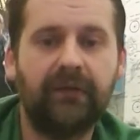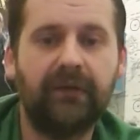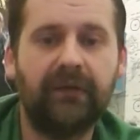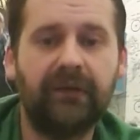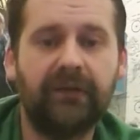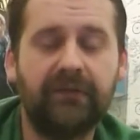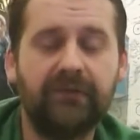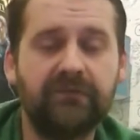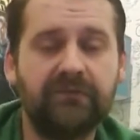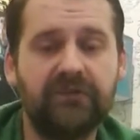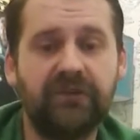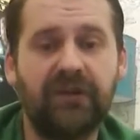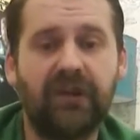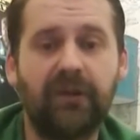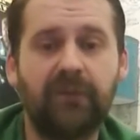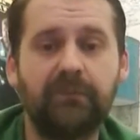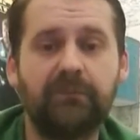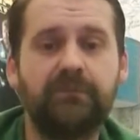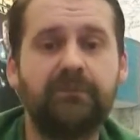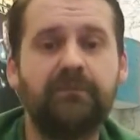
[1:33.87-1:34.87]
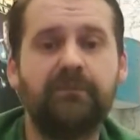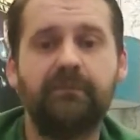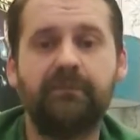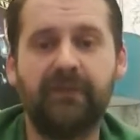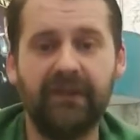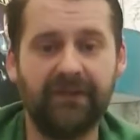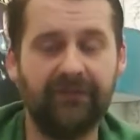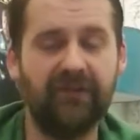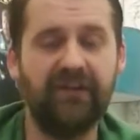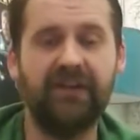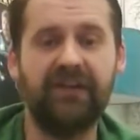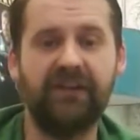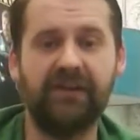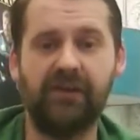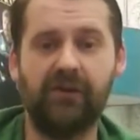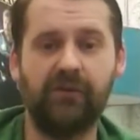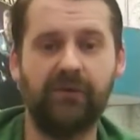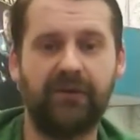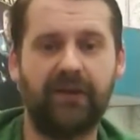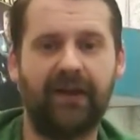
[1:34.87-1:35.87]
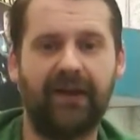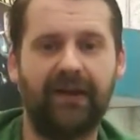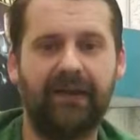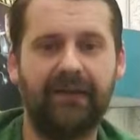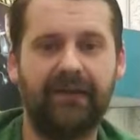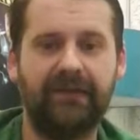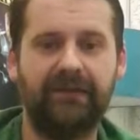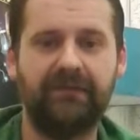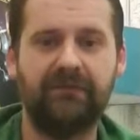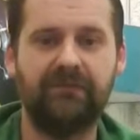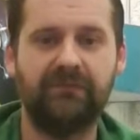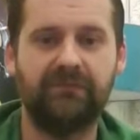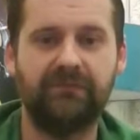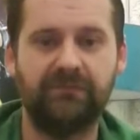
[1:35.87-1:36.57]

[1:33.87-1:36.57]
And you know, living in the UK,